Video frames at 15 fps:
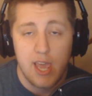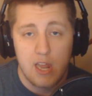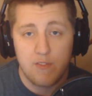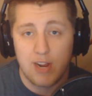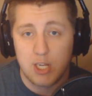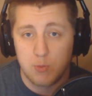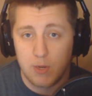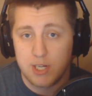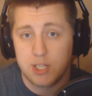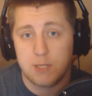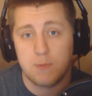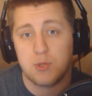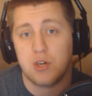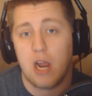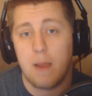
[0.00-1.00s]
If you guys want to
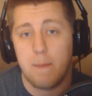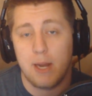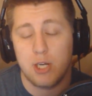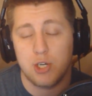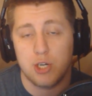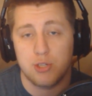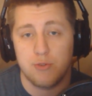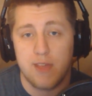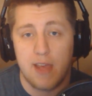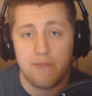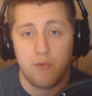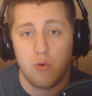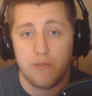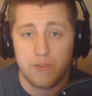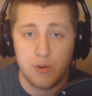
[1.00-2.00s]
subscribe, make sure to do
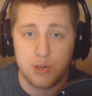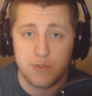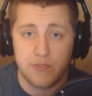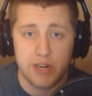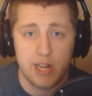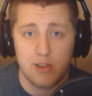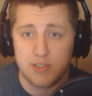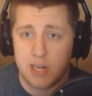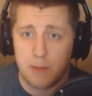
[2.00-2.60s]
that for future videos,